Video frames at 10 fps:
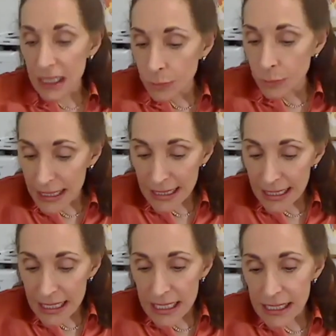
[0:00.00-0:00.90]
with it
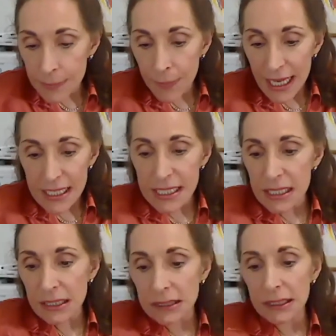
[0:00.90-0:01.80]
is it
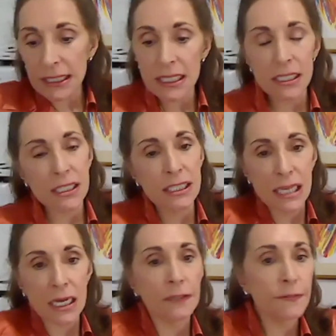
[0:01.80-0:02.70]
basically is a
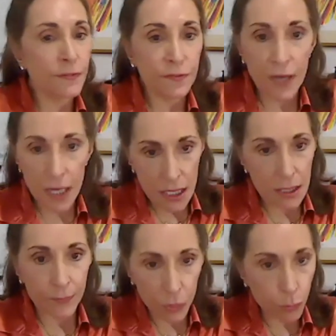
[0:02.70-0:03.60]
self
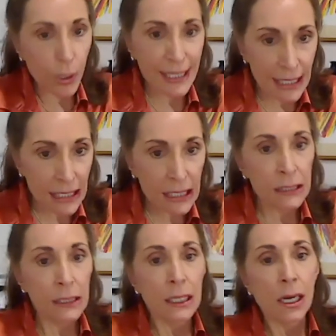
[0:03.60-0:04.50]
rating
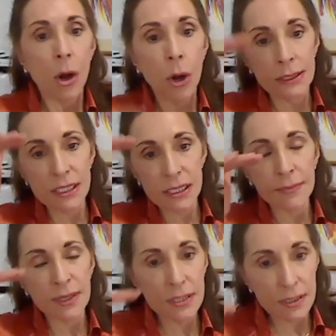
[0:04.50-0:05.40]
on some of
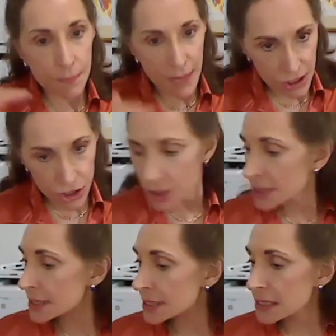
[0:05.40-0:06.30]
the
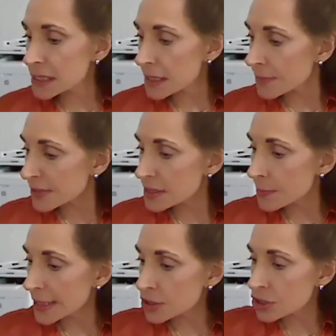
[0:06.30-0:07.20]
dimensions, and some of the
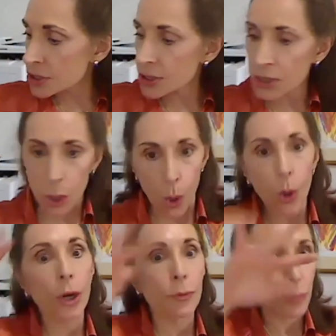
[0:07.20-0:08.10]
dimensions
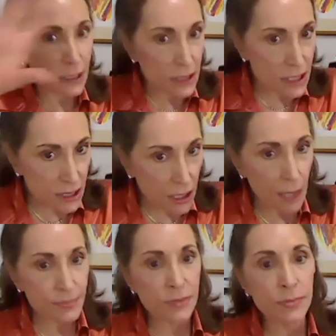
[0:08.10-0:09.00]
are realistic
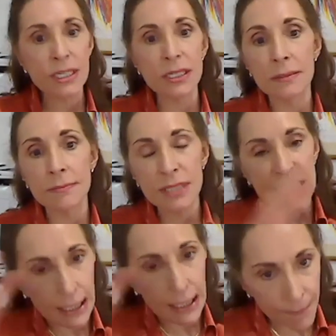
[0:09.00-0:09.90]
optimism,
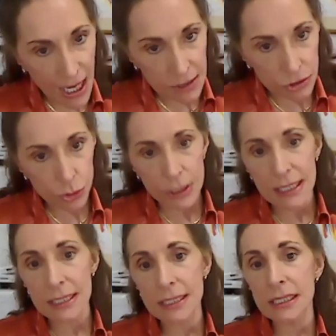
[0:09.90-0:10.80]
setting
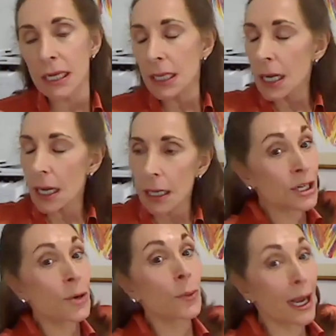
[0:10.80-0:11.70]
boundaries. You know,